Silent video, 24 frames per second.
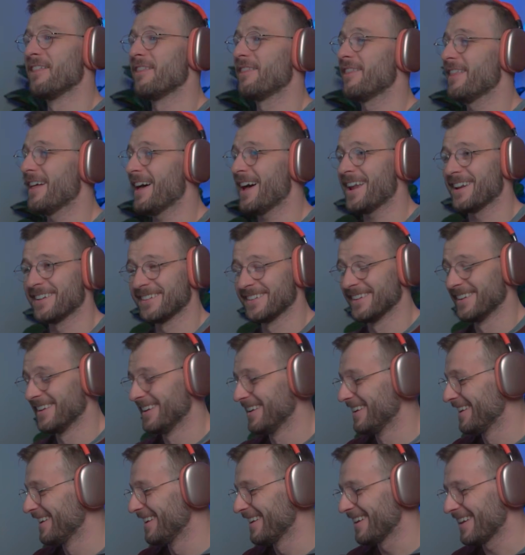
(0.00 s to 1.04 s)
That
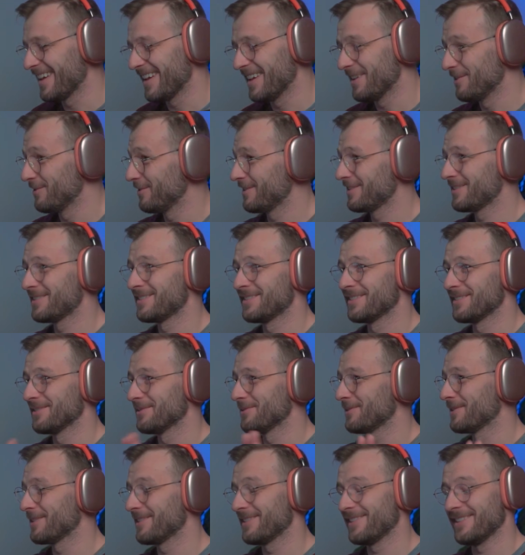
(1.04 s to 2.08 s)
is
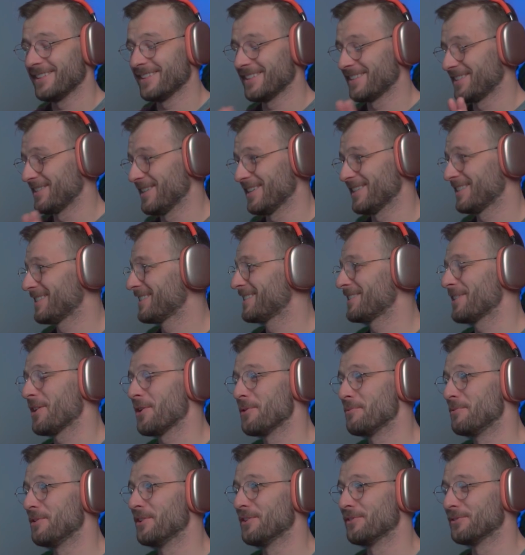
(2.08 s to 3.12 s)
just
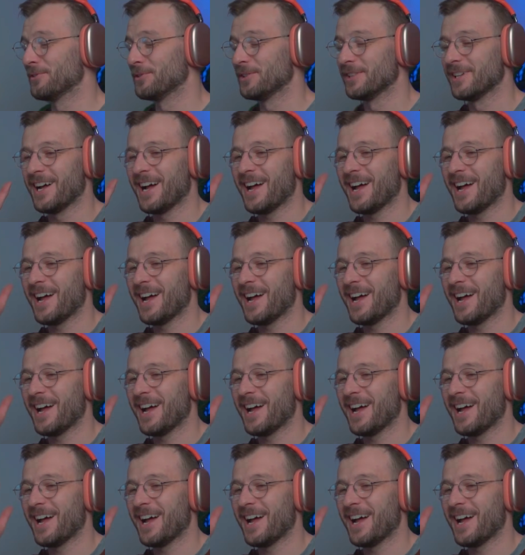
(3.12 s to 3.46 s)
so beautiful.